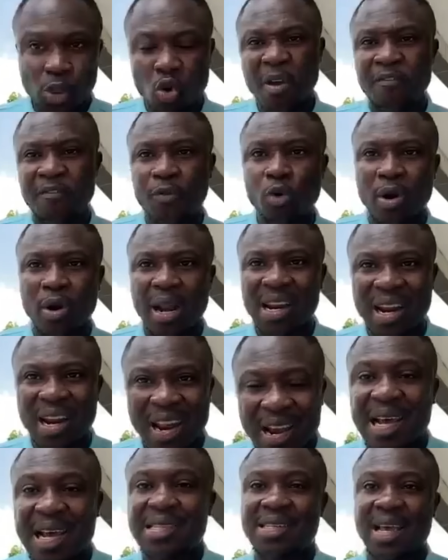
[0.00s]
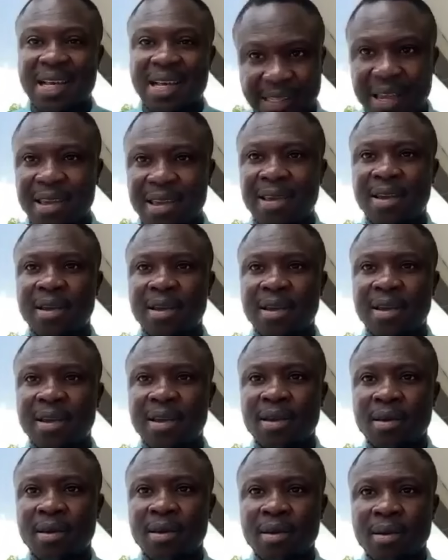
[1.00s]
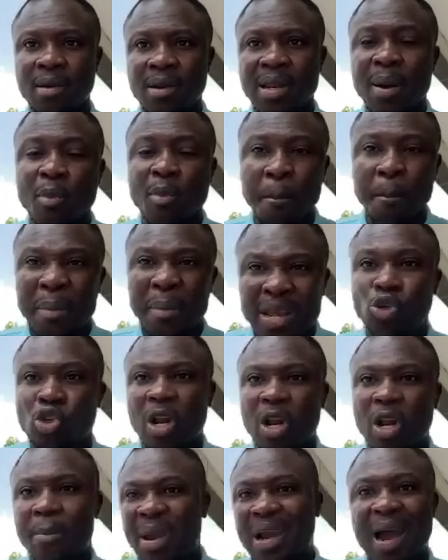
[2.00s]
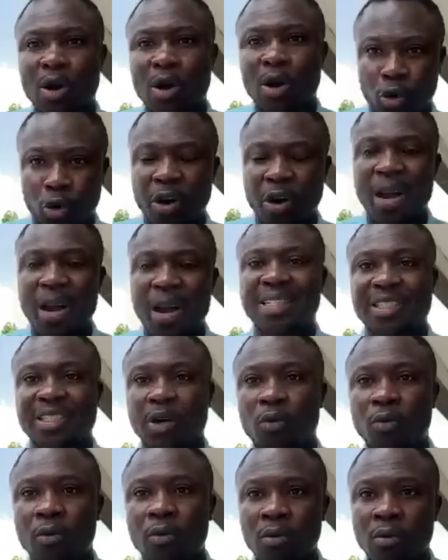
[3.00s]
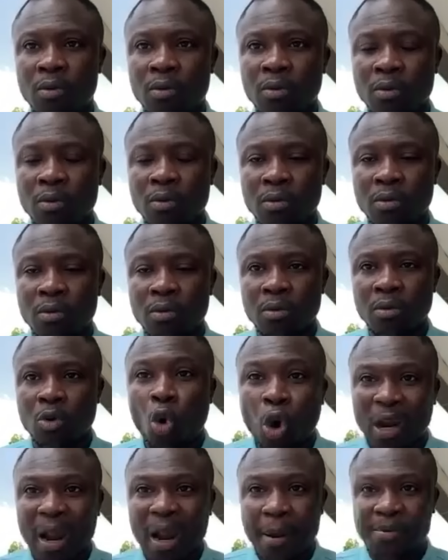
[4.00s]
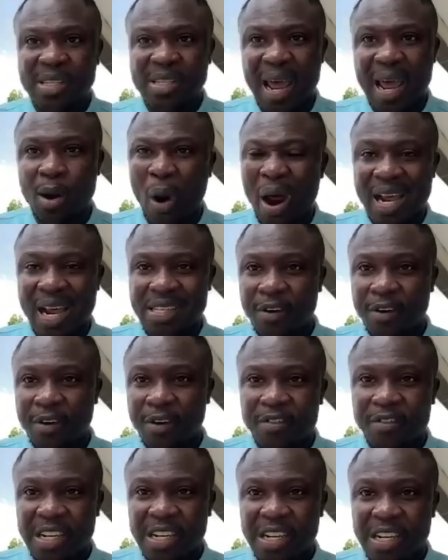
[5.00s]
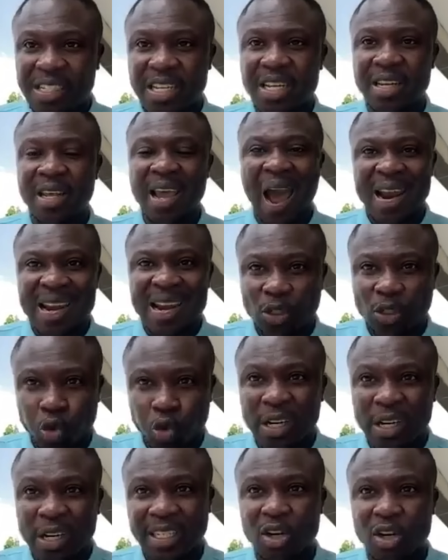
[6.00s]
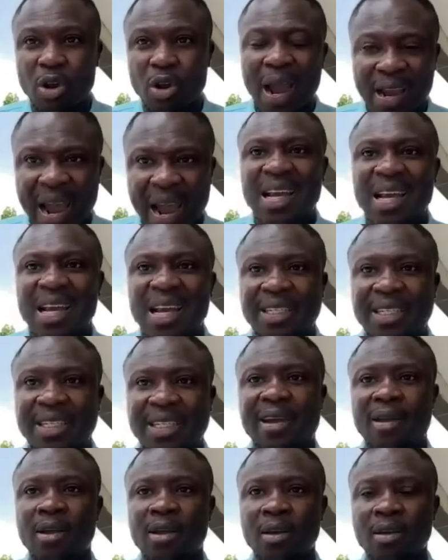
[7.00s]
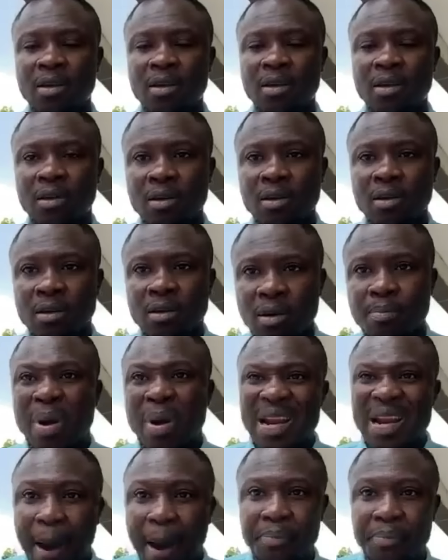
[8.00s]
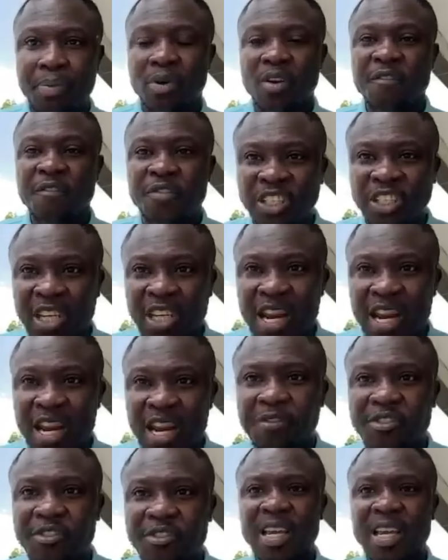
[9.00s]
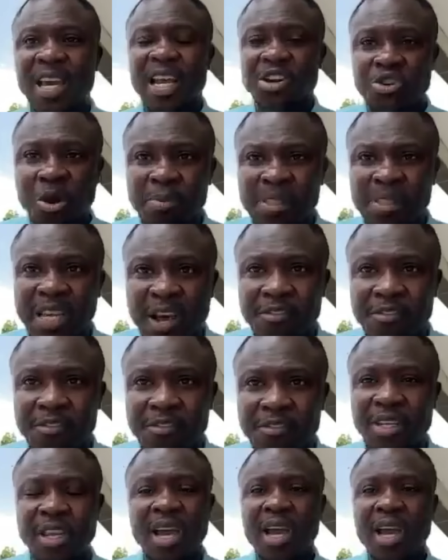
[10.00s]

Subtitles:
be through another legacy, I say. Nemo mention a mechanical natural. Collapse and I were under 17, under 20, no, ya can't. Benab, Vision FC, Dreams FC,